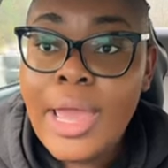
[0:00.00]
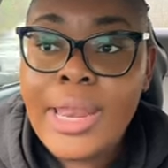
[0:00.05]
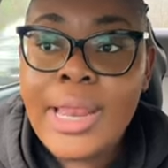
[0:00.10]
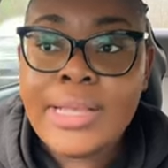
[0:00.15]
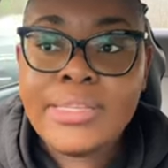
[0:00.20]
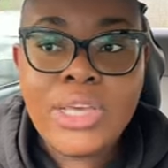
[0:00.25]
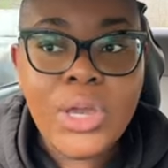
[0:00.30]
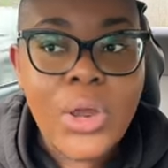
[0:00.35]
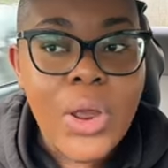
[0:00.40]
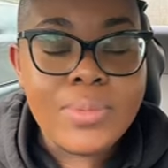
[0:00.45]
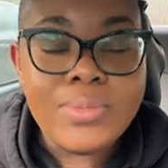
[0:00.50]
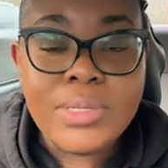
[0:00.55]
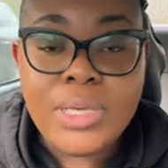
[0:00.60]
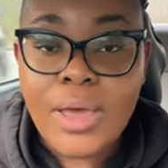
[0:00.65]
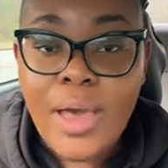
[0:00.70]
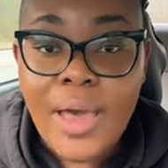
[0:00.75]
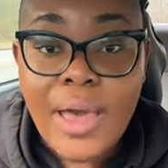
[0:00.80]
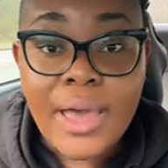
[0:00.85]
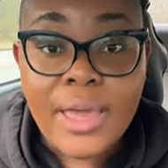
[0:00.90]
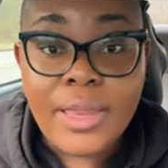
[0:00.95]
And I took her up
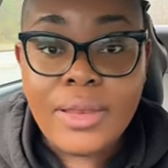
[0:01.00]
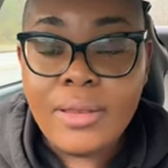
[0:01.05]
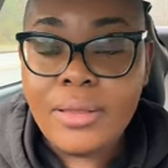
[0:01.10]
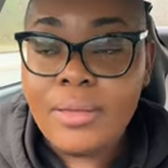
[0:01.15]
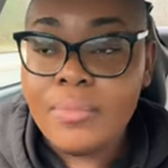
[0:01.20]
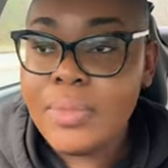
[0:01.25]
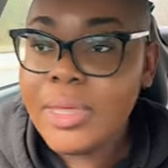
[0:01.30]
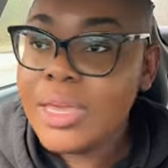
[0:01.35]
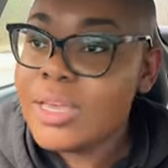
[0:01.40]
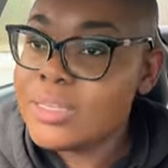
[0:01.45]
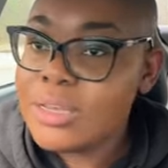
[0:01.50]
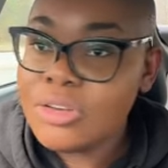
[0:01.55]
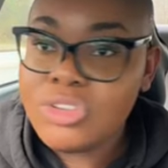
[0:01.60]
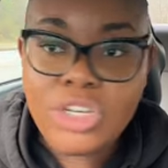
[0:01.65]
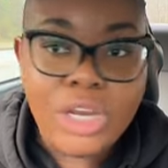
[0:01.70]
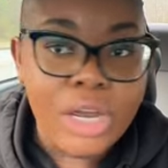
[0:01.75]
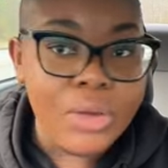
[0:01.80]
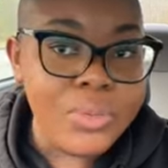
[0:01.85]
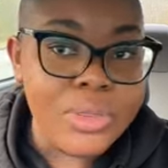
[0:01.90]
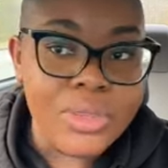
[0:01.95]
to God, because I
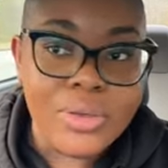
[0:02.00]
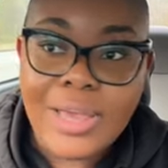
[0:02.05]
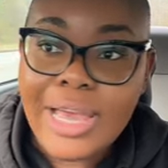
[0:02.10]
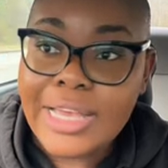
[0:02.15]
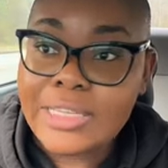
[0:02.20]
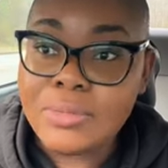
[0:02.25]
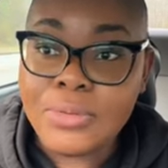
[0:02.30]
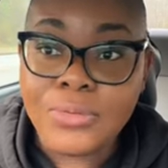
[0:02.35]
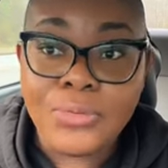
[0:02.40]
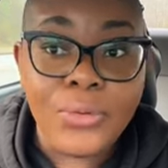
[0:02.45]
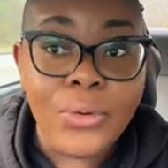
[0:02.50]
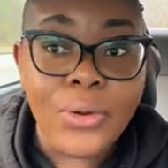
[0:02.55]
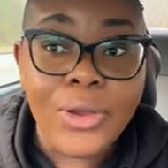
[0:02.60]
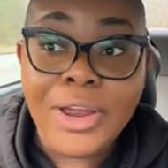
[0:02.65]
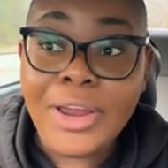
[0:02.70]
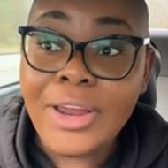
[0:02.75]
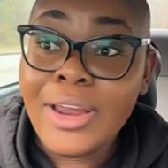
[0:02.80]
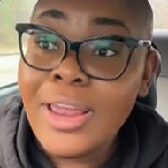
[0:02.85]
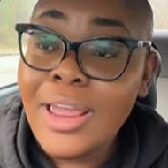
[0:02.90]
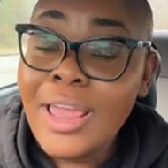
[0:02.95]
shared with you guys
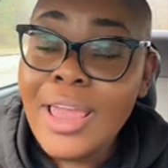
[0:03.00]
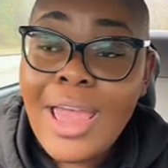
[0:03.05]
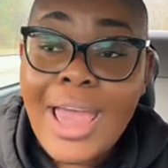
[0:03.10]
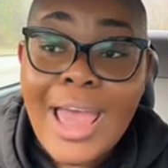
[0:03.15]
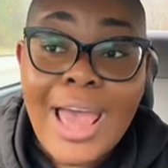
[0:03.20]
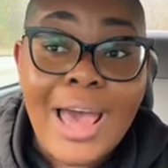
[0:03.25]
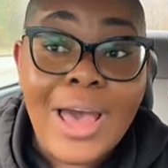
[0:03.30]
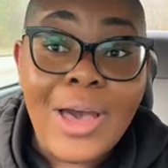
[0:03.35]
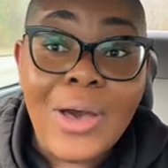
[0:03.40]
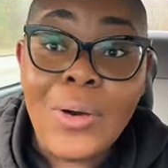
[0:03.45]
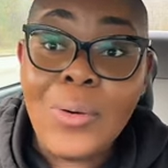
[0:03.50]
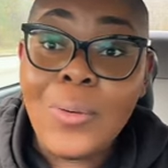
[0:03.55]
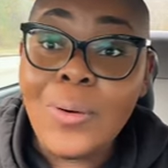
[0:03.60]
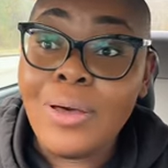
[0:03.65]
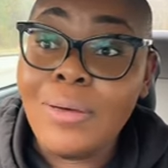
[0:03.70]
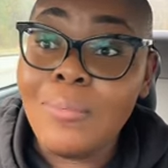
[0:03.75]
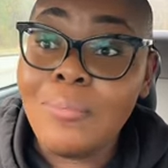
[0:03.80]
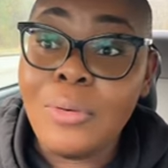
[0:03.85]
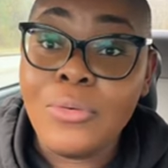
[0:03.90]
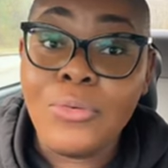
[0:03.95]
before
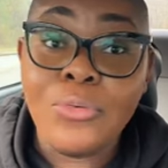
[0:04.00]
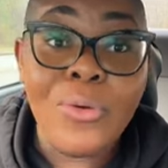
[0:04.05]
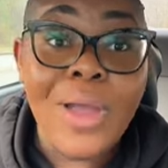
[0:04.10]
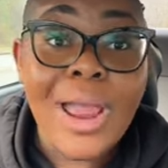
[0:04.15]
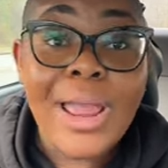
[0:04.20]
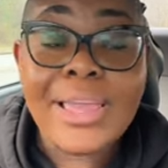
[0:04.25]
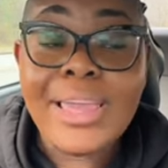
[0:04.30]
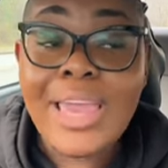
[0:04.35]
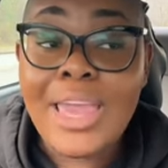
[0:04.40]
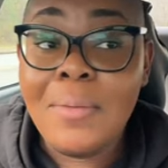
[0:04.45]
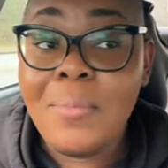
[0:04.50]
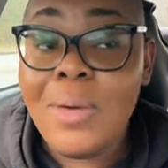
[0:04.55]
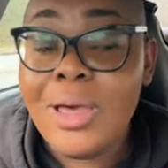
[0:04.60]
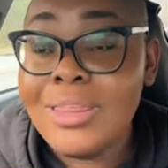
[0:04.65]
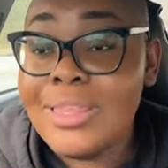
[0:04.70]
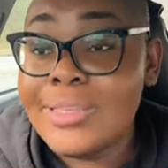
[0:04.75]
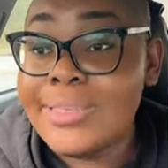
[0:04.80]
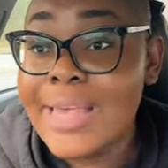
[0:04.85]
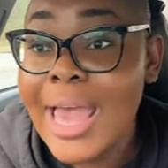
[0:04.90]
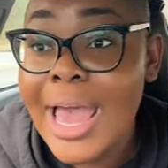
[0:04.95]
how before I came
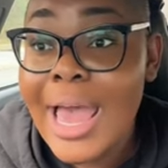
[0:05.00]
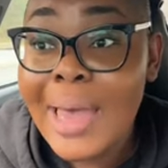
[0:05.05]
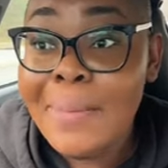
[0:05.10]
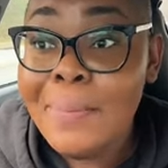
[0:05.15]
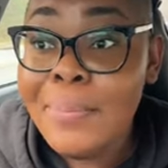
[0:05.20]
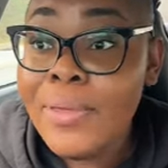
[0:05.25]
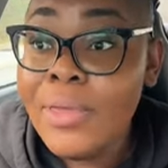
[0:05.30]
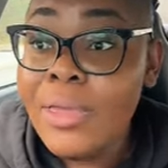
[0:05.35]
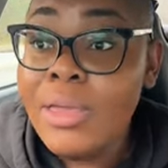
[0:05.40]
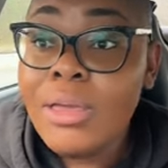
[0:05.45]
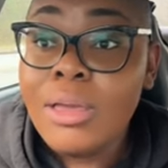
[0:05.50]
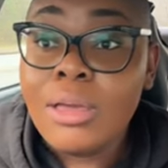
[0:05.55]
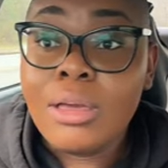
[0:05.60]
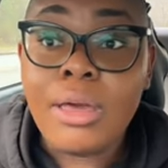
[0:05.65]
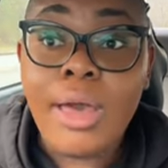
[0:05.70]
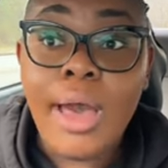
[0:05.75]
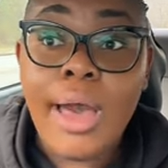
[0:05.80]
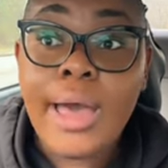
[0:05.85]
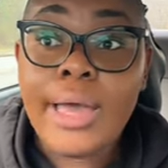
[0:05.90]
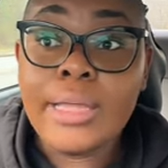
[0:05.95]
on this app,
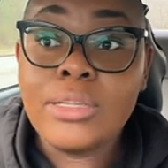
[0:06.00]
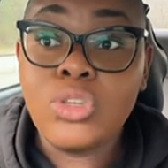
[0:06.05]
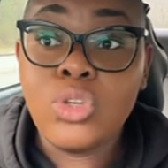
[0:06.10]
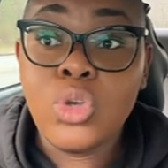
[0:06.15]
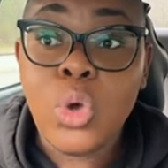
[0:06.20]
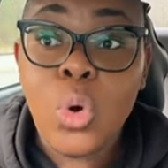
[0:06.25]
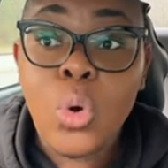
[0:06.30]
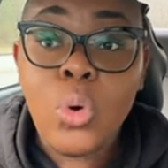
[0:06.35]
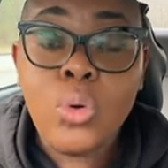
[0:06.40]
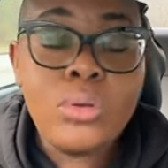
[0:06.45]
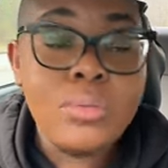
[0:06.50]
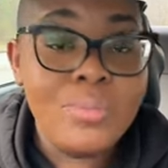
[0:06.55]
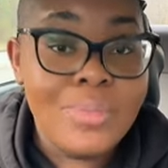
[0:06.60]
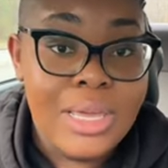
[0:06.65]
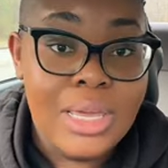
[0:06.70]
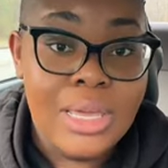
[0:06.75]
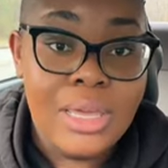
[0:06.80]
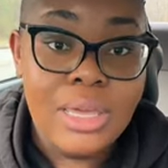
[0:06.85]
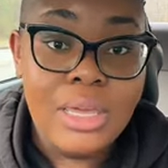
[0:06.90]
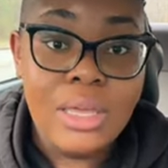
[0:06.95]
God told
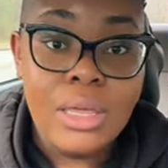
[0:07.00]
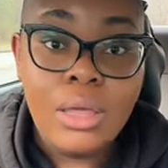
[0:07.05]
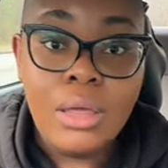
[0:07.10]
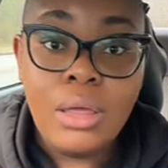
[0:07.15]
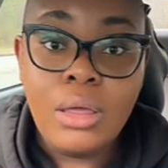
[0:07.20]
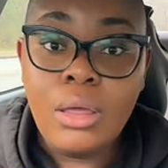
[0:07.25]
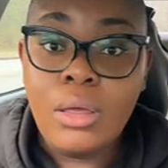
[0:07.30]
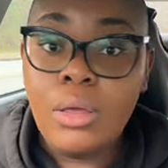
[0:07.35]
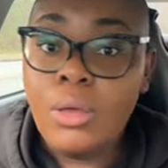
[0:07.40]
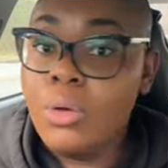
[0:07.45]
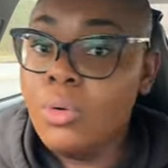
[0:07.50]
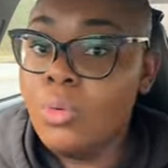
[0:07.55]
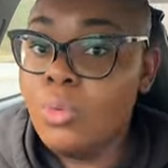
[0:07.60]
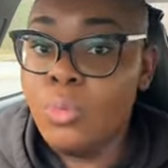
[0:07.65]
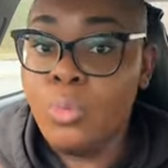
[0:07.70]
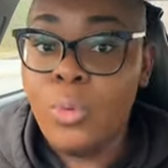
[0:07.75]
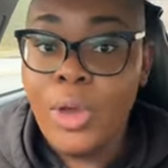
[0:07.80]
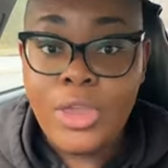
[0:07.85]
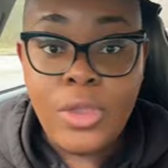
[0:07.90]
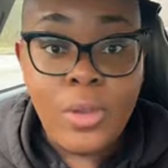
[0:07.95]
me,
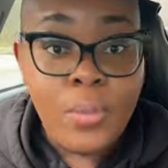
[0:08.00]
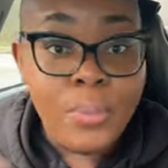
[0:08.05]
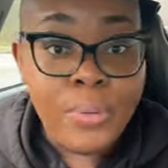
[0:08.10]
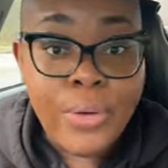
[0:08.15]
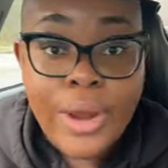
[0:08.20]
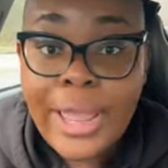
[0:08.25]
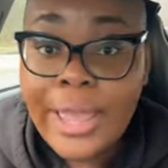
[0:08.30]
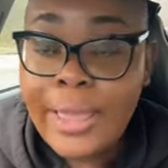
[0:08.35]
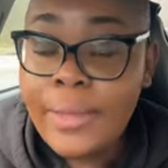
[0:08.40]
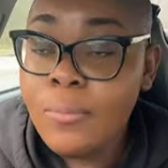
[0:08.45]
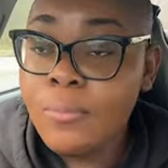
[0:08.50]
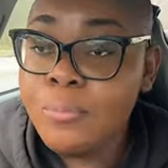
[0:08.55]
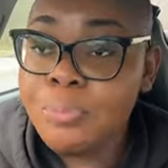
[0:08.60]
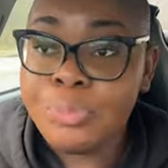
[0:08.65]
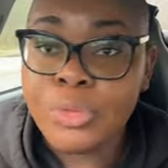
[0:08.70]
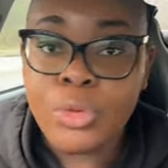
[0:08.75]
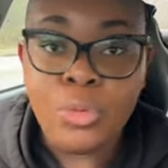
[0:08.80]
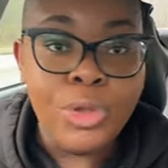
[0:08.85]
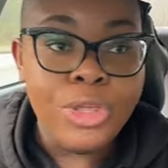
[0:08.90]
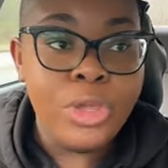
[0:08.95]
when you pray,
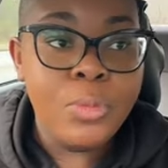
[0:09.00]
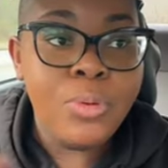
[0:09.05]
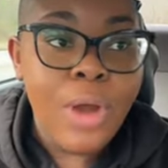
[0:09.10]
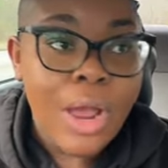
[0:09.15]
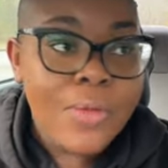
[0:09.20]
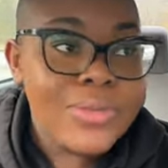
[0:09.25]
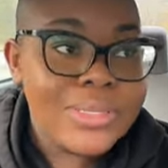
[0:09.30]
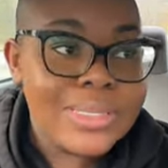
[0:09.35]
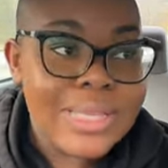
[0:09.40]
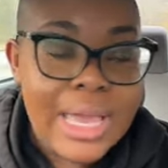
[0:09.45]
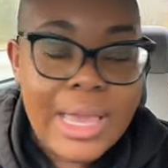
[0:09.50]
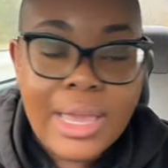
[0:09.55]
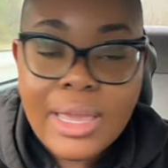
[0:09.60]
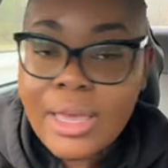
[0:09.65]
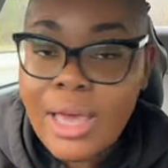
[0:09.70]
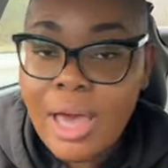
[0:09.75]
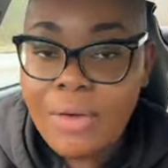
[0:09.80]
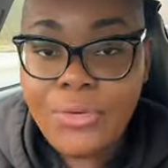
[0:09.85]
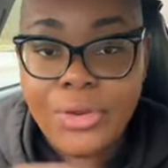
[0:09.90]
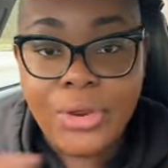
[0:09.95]
when you prophesy,
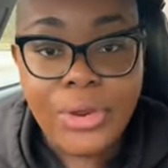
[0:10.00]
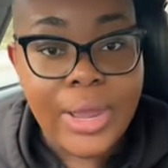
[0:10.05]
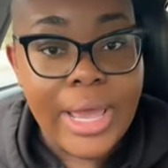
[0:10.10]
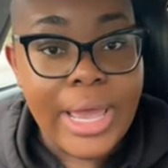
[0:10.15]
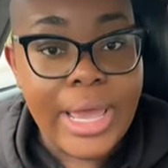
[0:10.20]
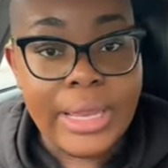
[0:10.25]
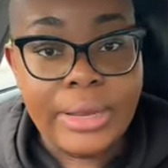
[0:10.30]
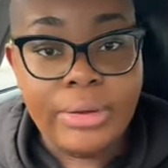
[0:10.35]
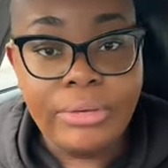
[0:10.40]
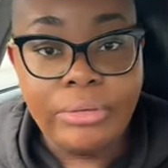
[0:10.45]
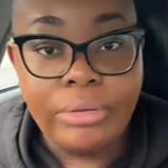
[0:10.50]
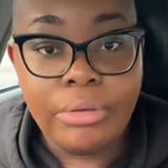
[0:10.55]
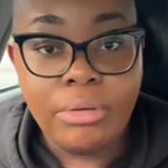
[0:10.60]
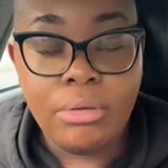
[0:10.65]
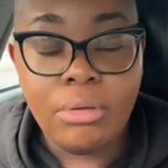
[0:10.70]
cover your head.